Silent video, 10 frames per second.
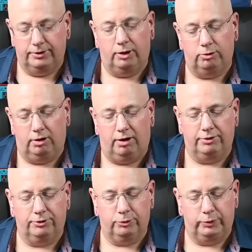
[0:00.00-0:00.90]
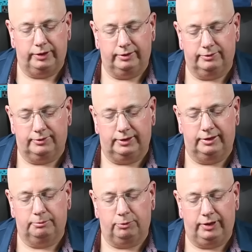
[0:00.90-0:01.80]
No longer with,
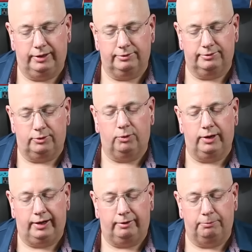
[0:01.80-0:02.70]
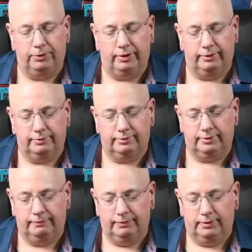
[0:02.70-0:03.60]
in breath or out
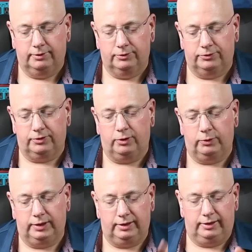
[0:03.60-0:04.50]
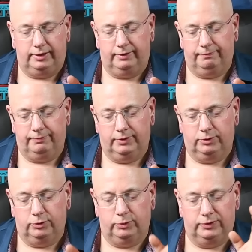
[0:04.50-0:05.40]
breath, so he
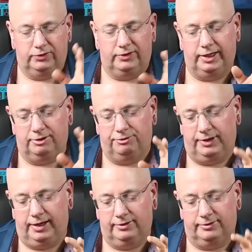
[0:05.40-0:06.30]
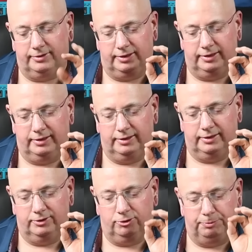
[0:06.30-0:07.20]
who is steadfast
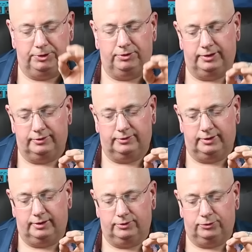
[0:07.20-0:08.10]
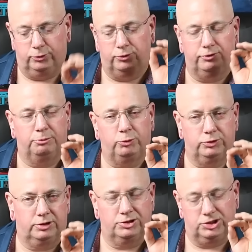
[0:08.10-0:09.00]
in uh, spirit, uh, suvi
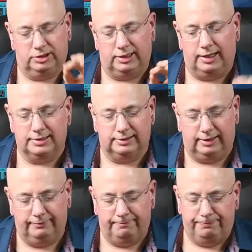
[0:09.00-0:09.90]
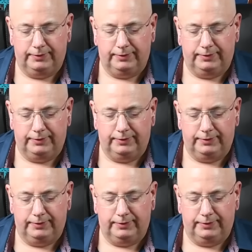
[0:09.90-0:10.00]
muta chattasa,